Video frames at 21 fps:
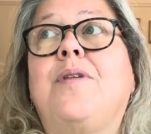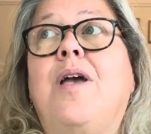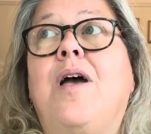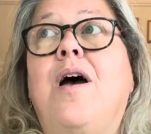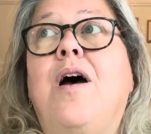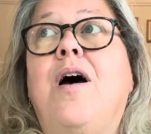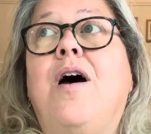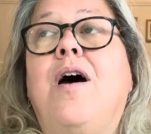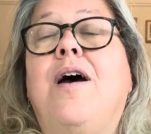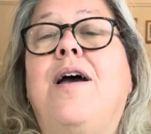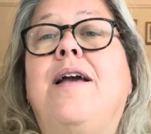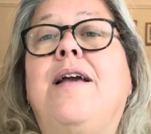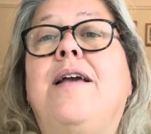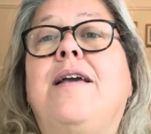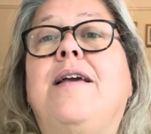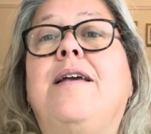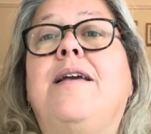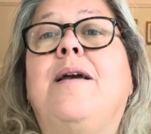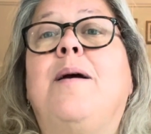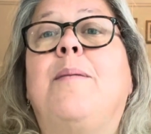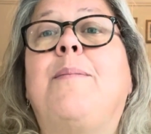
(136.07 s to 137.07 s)

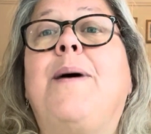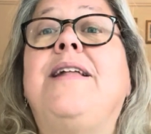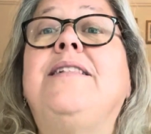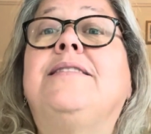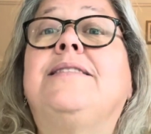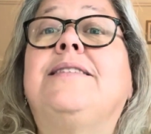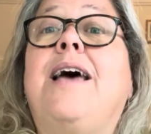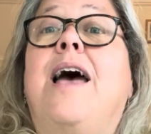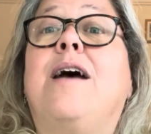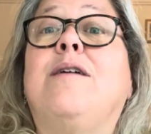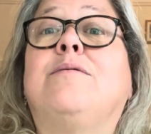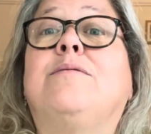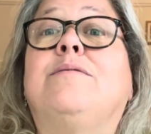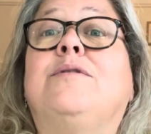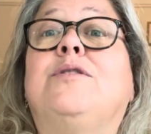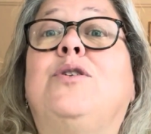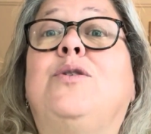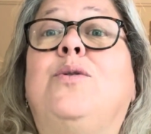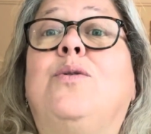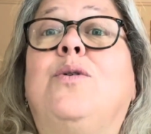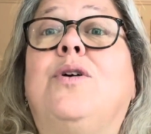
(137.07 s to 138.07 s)
I bent down
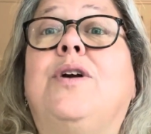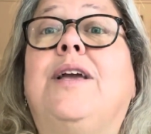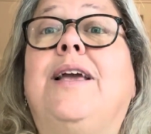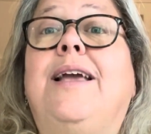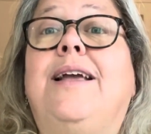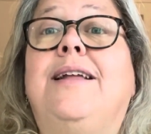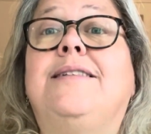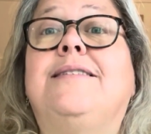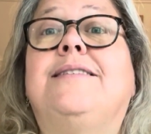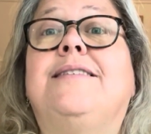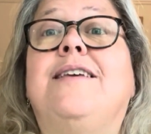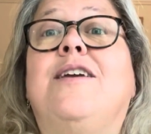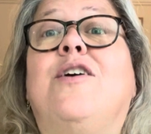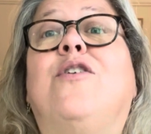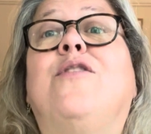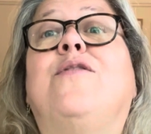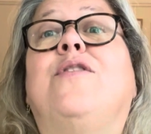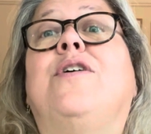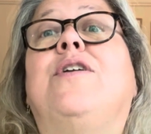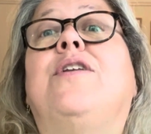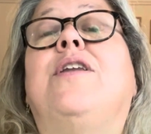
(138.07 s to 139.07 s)
to look into the
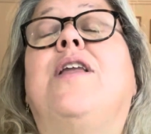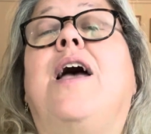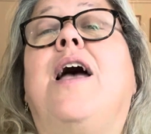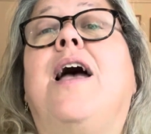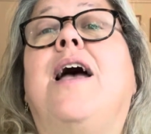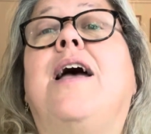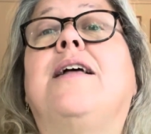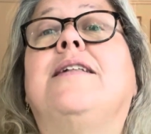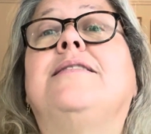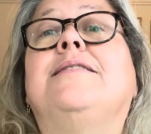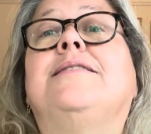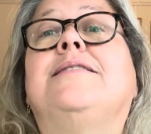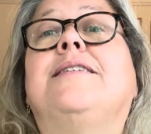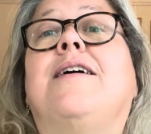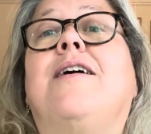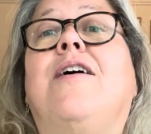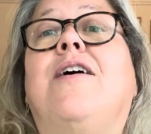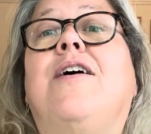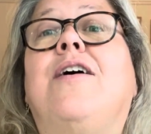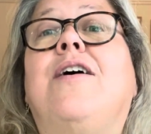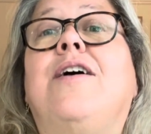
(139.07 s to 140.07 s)
oven and
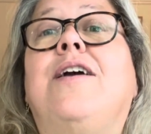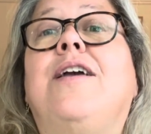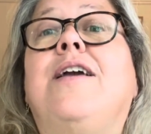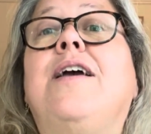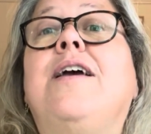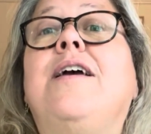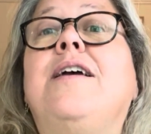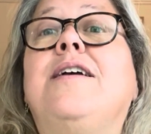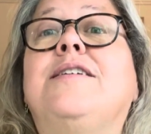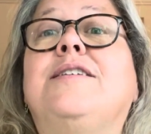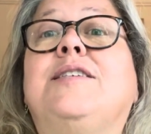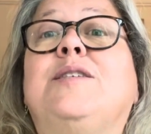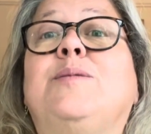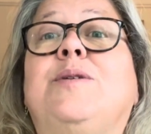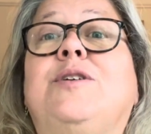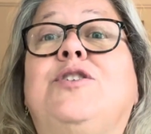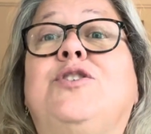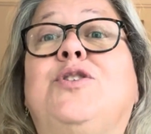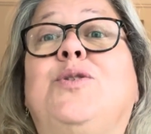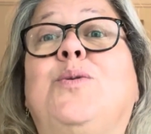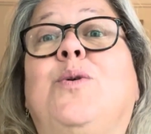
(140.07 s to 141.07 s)
I
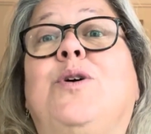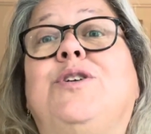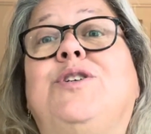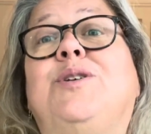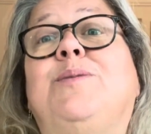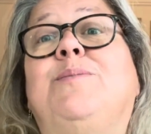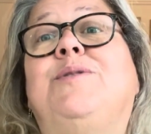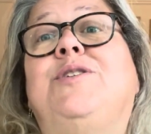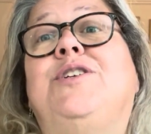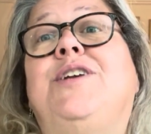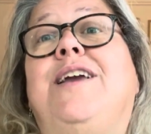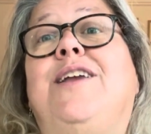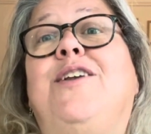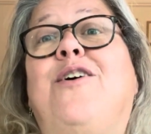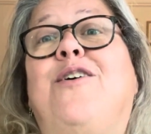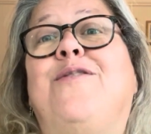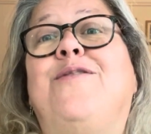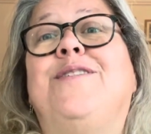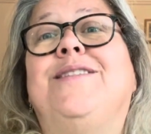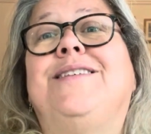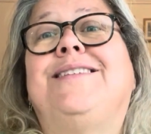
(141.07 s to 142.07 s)
switched the washing machine
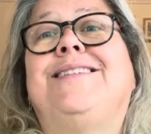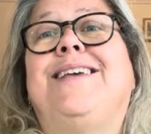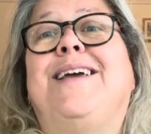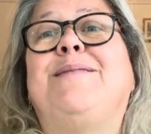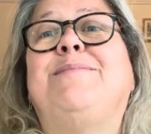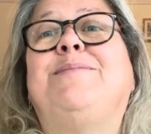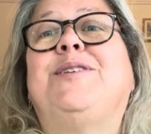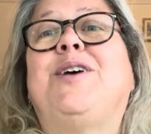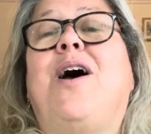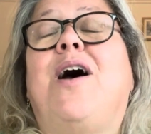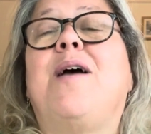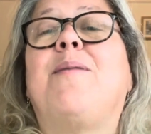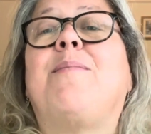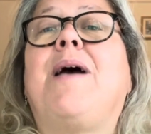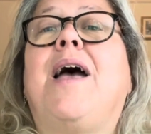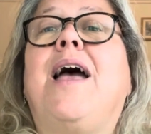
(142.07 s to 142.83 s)
off at the same time.